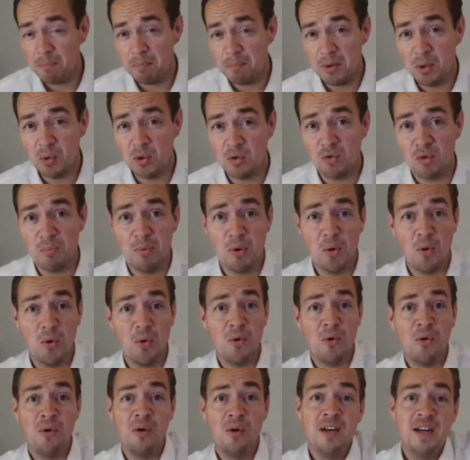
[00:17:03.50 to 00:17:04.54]
build a
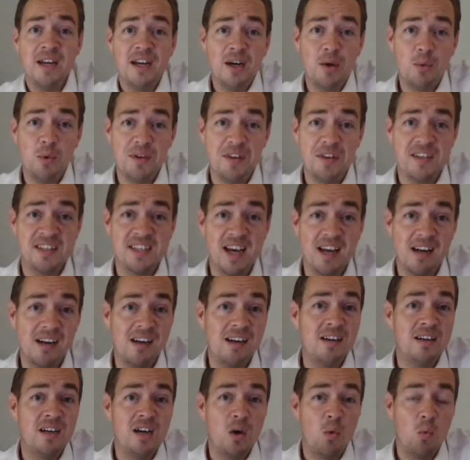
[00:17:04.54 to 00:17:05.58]
rapport with the seller
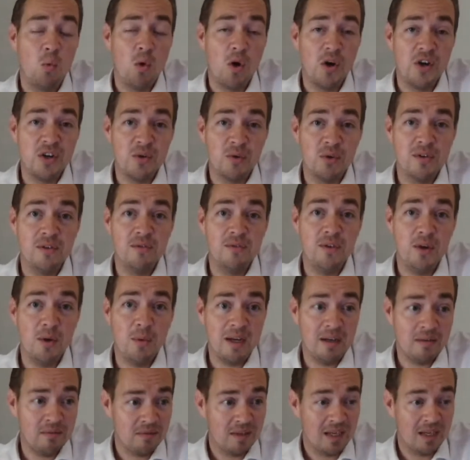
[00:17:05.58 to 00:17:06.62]
while you're on the
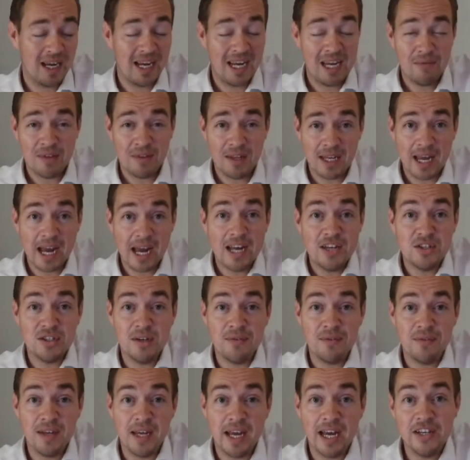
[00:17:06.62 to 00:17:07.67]
viewing, even the agent if
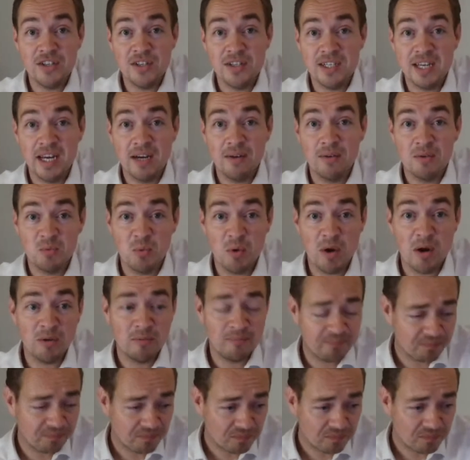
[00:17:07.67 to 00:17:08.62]
the agent's there as well,